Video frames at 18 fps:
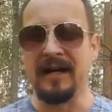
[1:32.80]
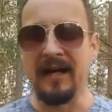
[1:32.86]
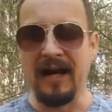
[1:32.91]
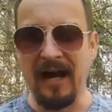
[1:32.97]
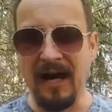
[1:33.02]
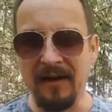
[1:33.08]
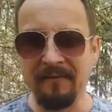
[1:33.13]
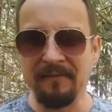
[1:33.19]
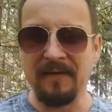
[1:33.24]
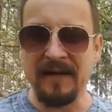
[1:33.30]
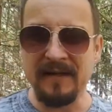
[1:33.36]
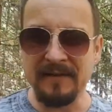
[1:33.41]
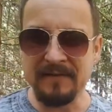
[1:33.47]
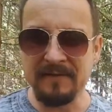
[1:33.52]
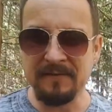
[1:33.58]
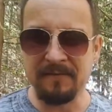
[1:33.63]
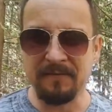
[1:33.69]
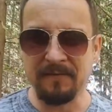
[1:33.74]
I
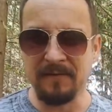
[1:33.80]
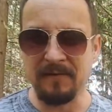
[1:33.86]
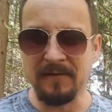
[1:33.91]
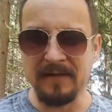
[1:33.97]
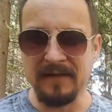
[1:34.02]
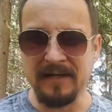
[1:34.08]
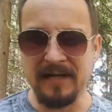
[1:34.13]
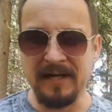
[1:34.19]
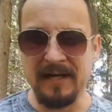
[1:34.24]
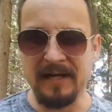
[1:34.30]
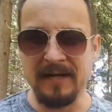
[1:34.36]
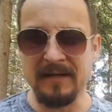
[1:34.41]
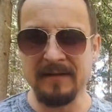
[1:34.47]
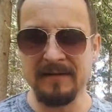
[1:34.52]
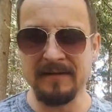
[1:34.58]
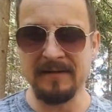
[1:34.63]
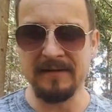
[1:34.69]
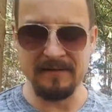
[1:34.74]
went for uh,
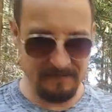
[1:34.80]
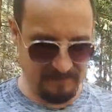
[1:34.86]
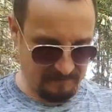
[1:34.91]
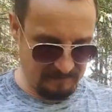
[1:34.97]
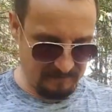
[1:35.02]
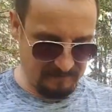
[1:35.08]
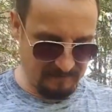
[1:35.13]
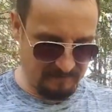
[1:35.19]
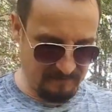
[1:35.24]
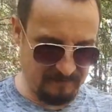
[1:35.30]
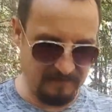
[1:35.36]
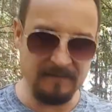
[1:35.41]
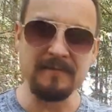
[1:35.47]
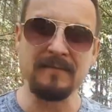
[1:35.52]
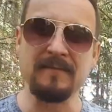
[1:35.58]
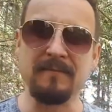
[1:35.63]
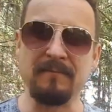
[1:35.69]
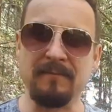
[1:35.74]

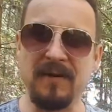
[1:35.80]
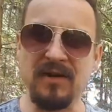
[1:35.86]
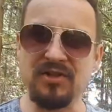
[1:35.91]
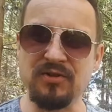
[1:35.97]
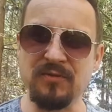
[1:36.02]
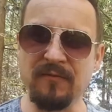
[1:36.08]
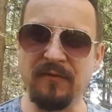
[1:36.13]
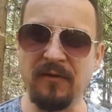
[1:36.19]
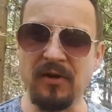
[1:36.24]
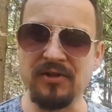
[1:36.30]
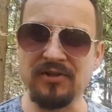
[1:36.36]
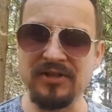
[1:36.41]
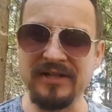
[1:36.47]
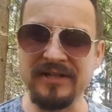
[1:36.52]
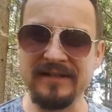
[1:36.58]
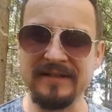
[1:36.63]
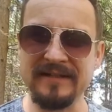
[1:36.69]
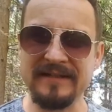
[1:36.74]
mushroom
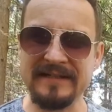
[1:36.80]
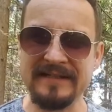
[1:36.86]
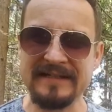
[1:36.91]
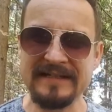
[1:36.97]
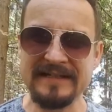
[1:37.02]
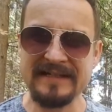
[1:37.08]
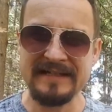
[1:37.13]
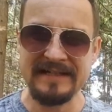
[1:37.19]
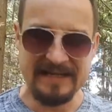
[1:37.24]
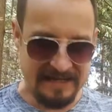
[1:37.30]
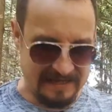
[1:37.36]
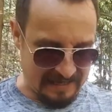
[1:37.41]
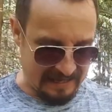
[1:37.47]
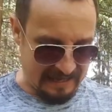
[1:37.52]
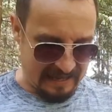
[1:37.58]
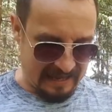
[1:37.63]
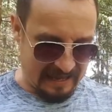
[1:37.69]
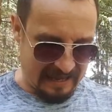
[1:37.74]
foraging
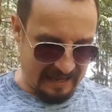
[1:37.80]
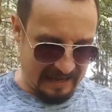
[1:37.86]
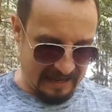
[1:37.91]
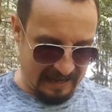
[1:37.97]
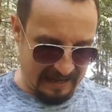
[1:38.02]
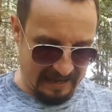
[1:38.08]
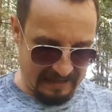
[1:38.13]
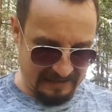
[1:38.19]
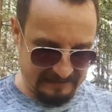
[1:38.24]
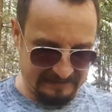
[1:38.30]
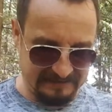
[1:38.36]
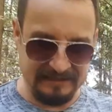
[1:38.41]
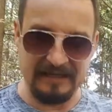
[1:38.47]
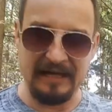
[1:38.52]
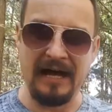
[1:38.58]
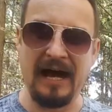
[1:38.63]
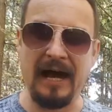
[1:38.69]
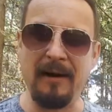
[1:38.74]
and
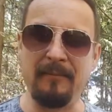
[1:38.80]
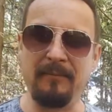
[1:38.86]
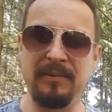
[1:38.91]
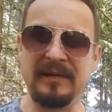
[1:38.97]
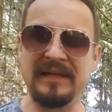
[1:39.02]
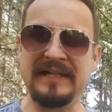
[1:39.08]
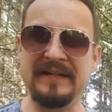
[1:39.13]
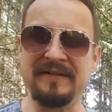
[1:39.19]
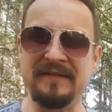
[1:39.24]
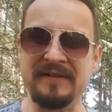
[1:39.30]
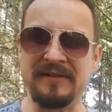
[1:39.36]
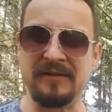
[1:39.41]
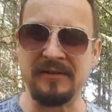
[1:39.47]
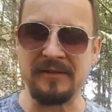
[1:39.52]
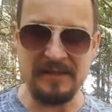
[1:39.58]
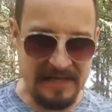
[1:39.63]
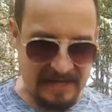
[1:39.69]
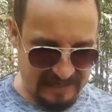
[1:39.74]
uh, believe it
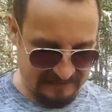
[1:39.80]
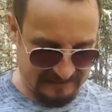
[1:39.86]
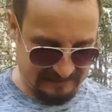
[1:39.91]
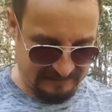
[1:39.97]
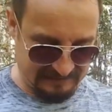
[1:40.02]
or not,